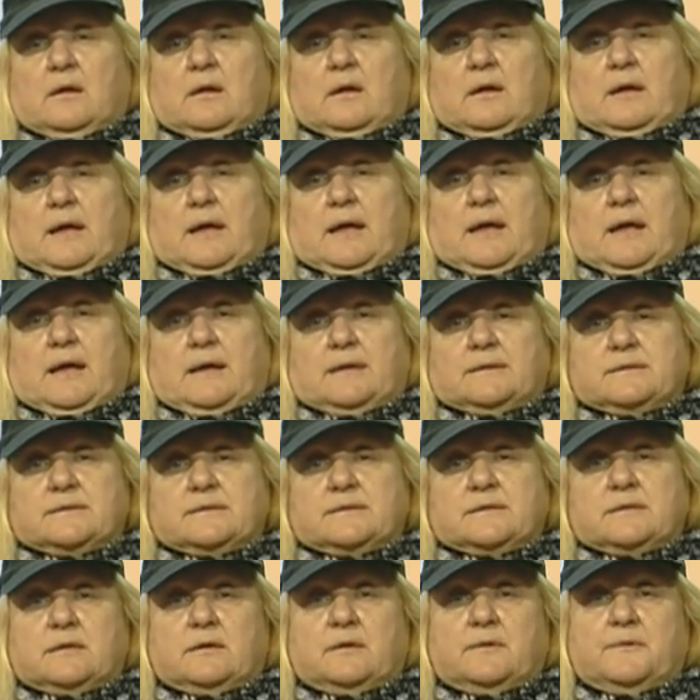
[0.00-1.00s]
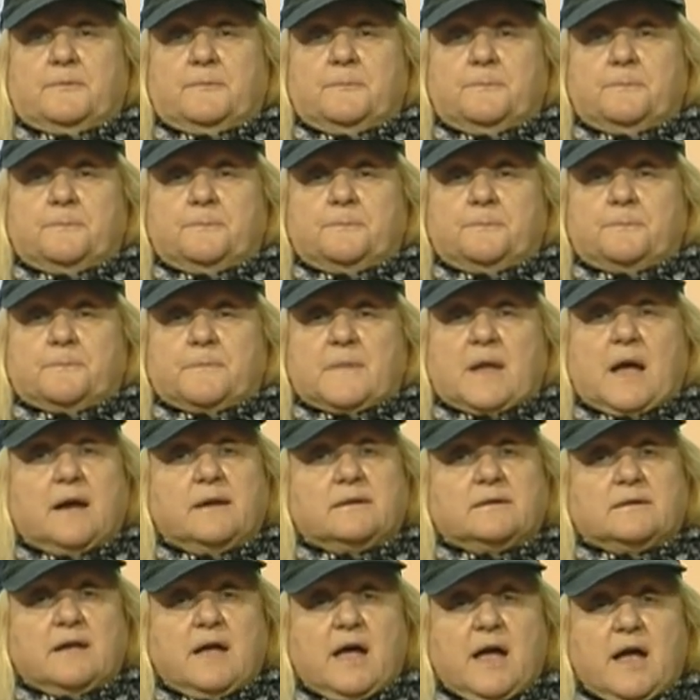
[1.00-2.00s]
And I
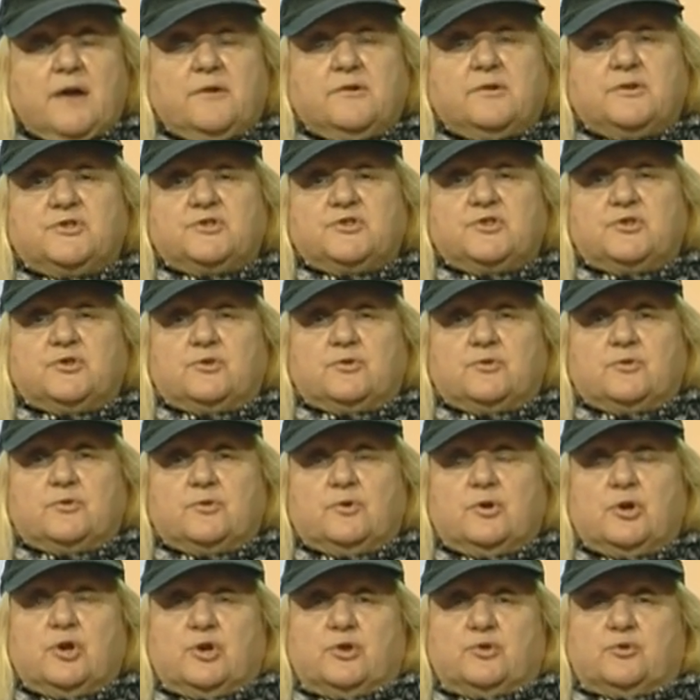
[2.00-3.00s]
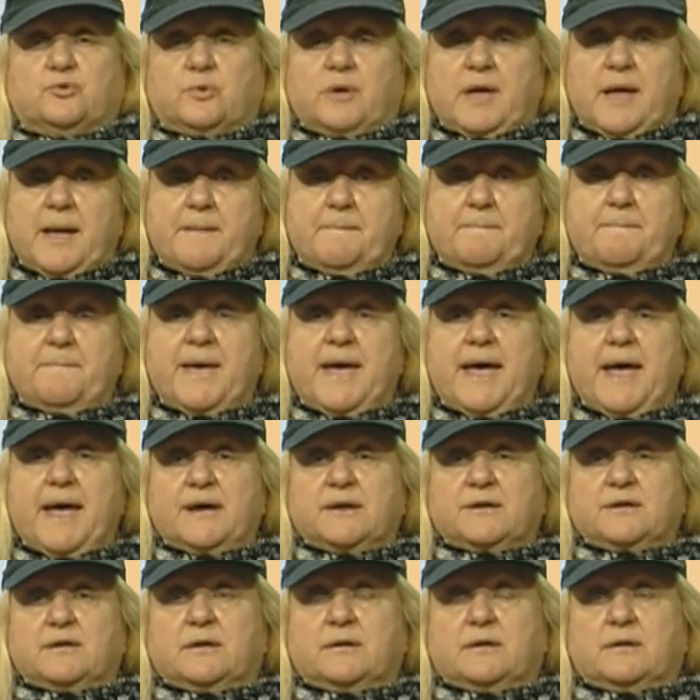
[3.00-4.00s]
encourage you to come
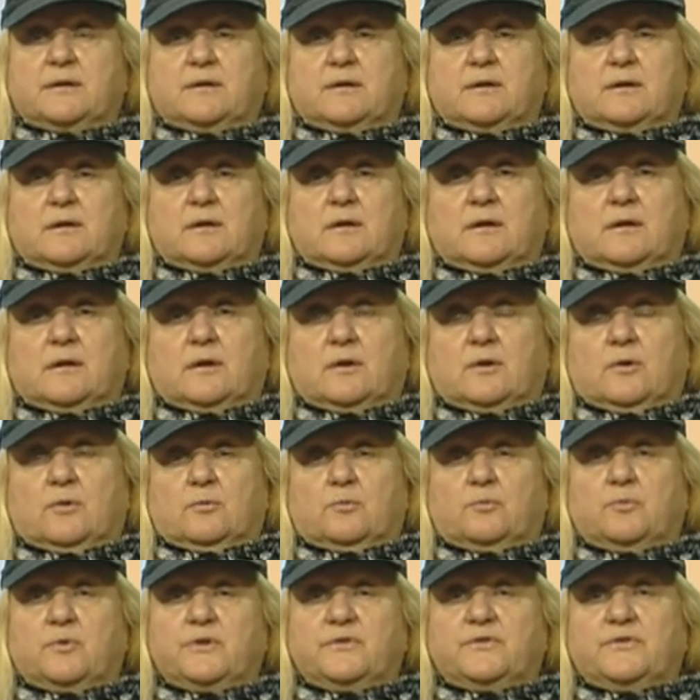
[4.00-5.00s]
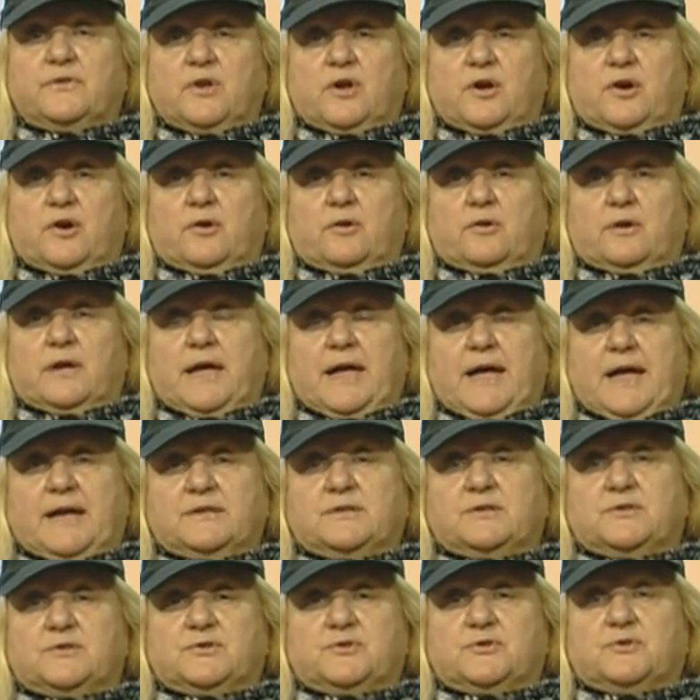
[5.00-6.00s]
back with your
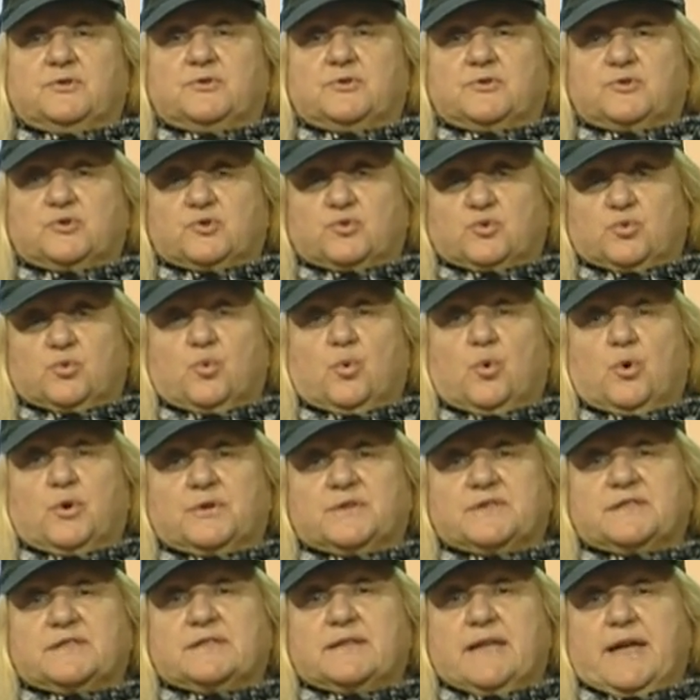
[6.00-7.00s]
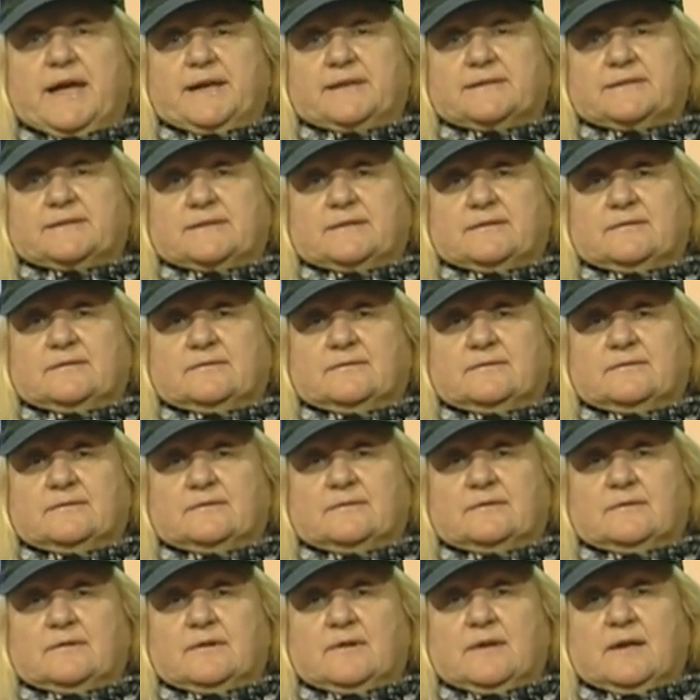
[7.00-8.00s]
attitudes towards that,
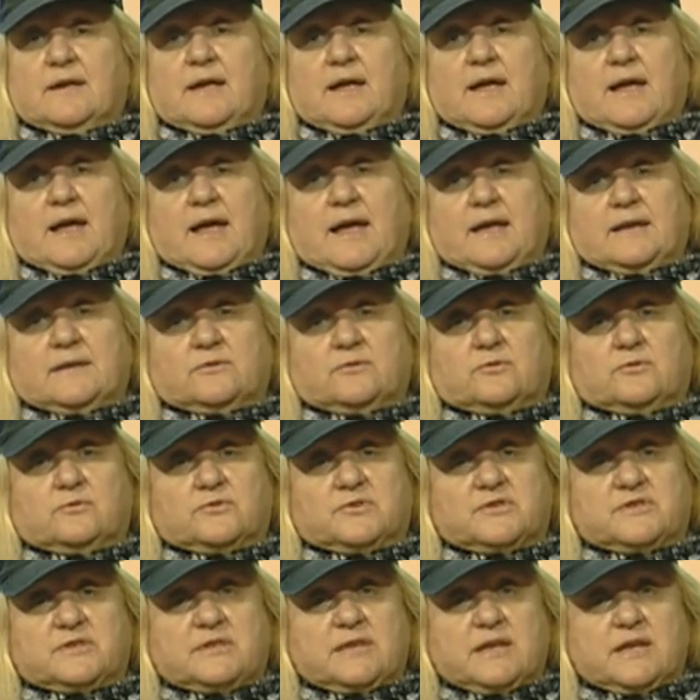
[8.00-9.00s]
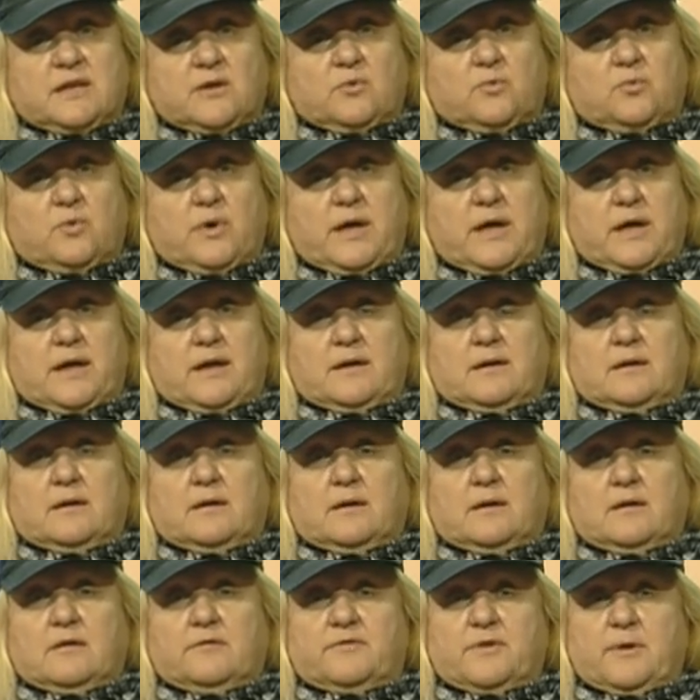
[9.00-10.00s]
and to stay away
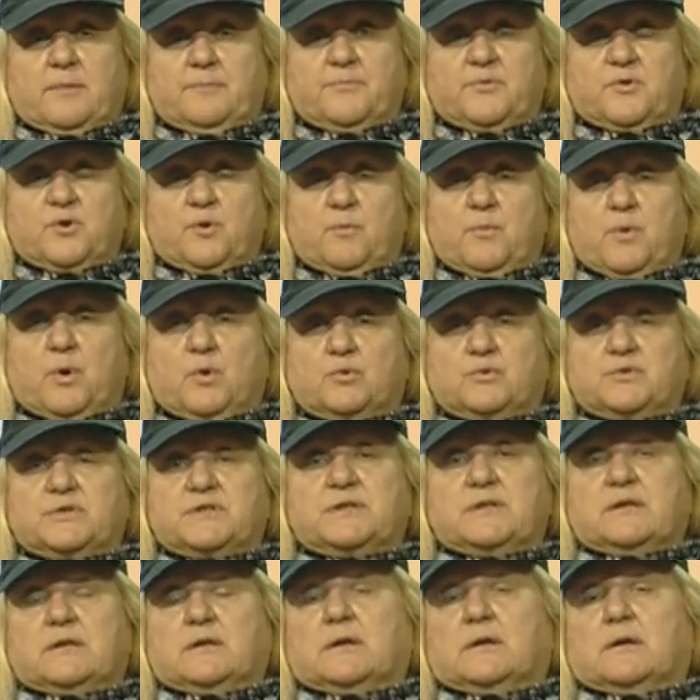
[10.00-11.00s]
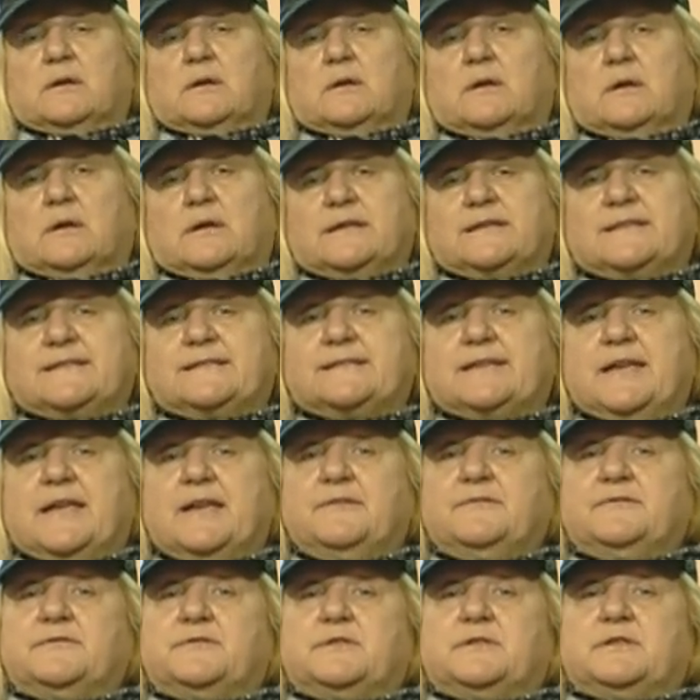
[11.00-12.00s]
from promoting
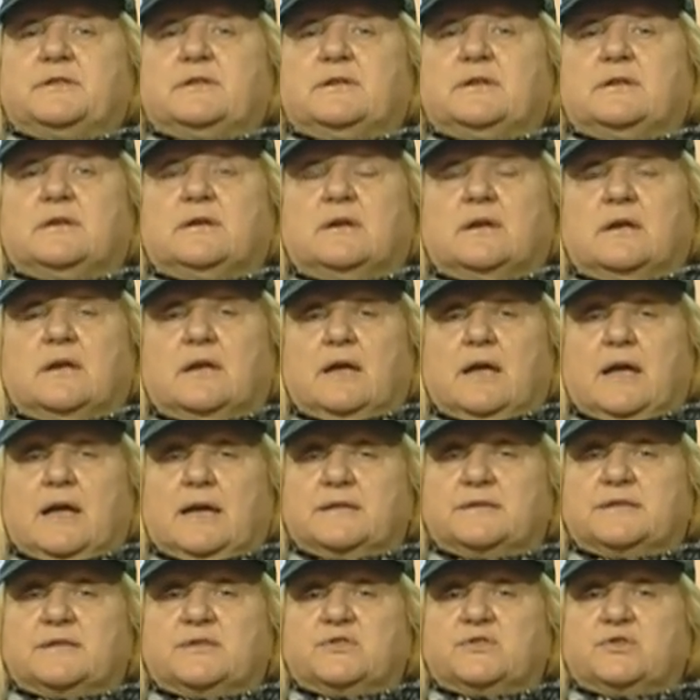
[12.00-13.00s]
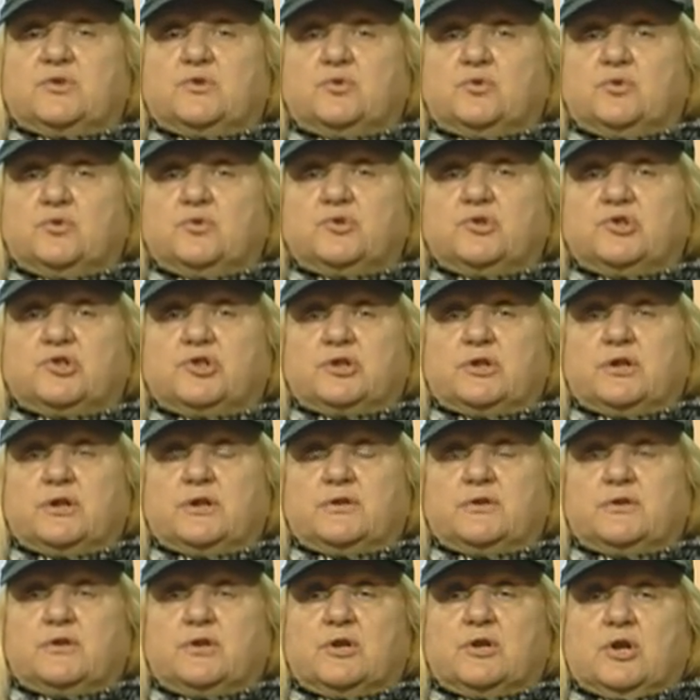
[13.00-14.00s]
safety as a
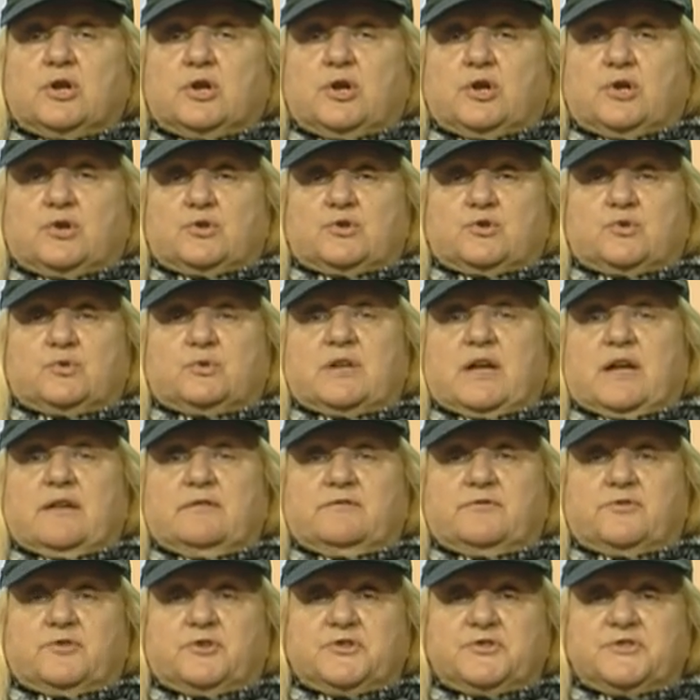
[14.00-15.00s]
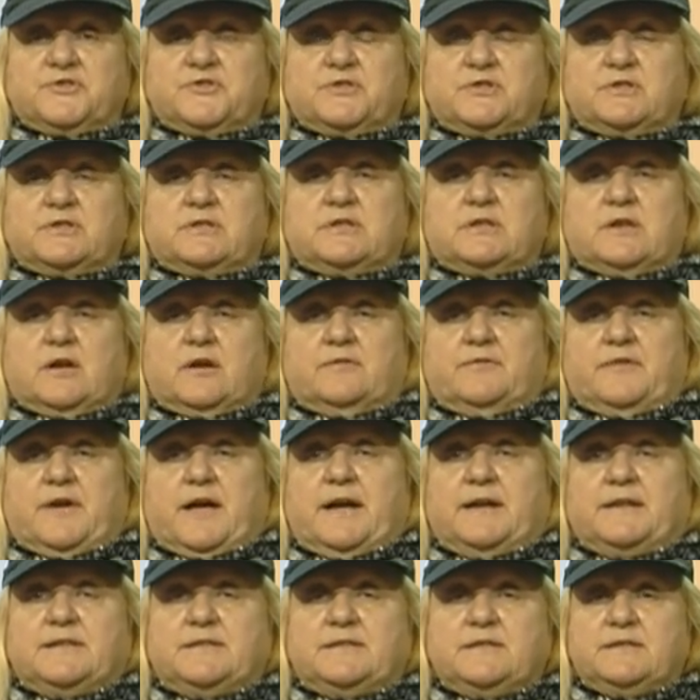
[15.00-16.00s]
solution to diversity of
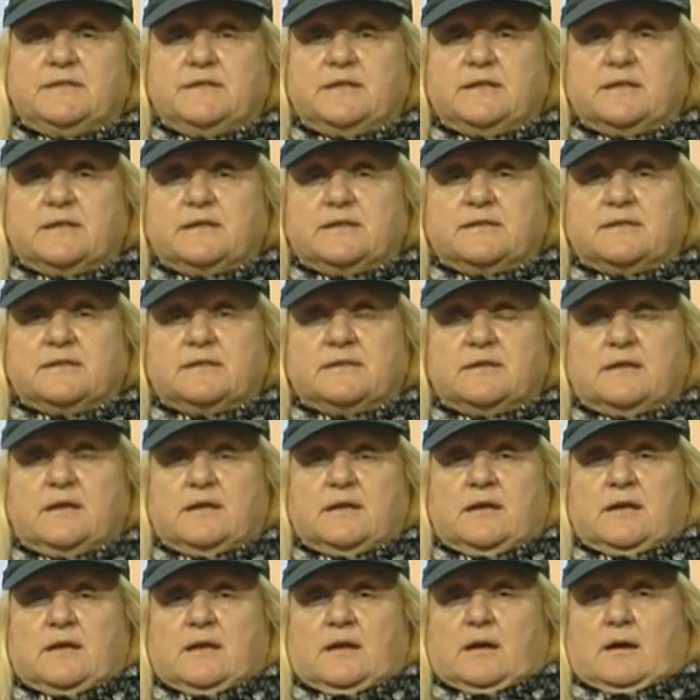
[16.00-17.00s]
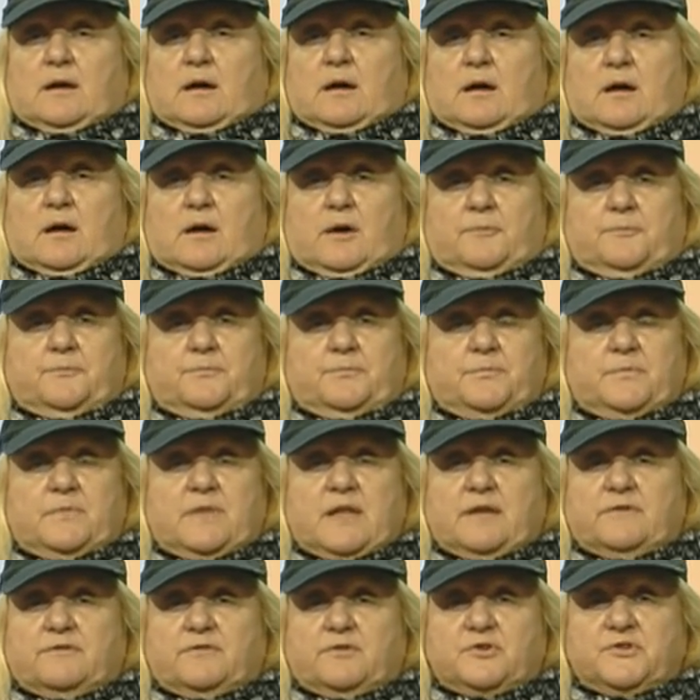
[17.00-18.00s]
ideas,
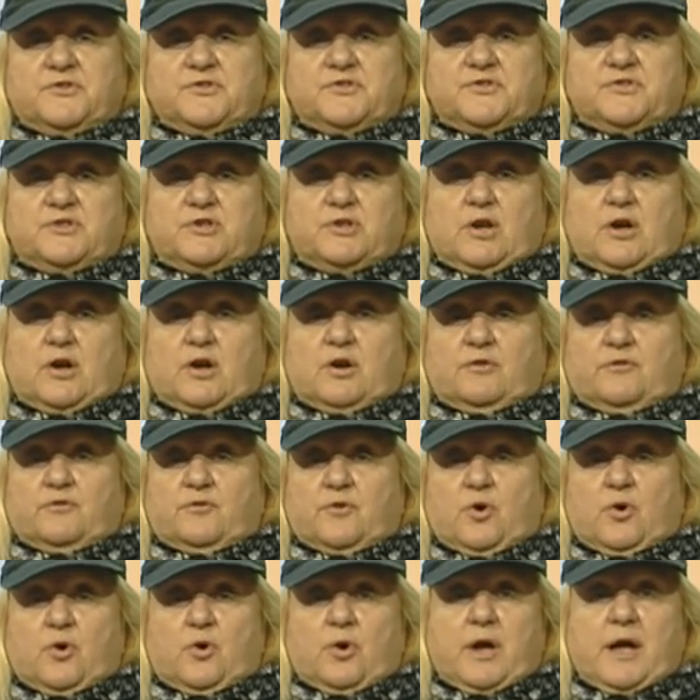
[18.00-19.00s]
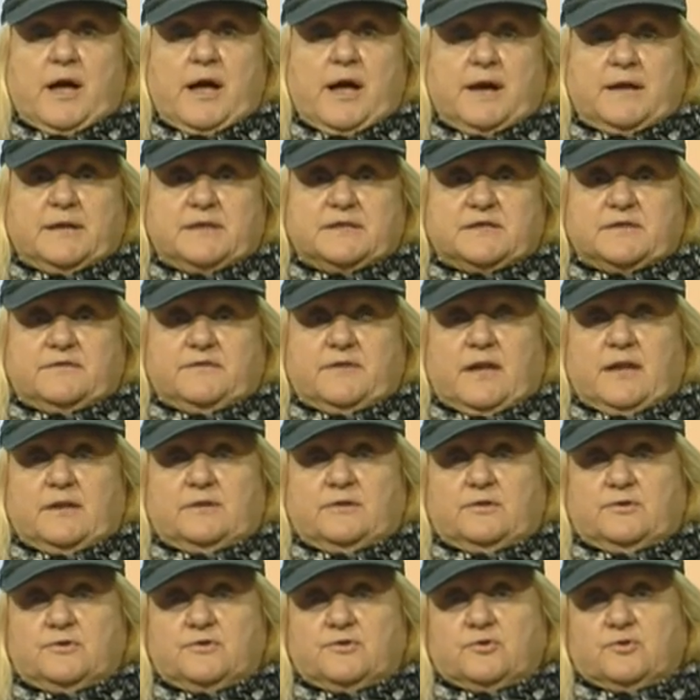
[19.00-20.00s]
diversity of all kinds of
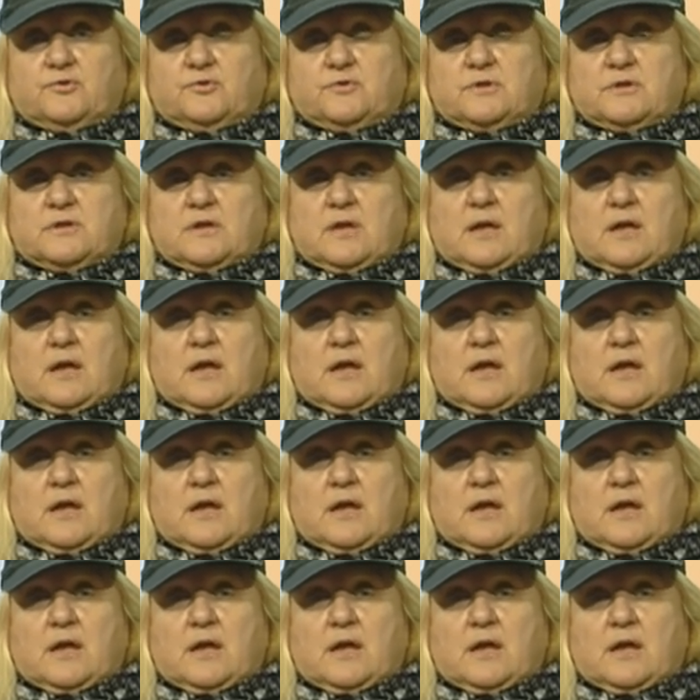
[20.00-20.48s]
attitudes.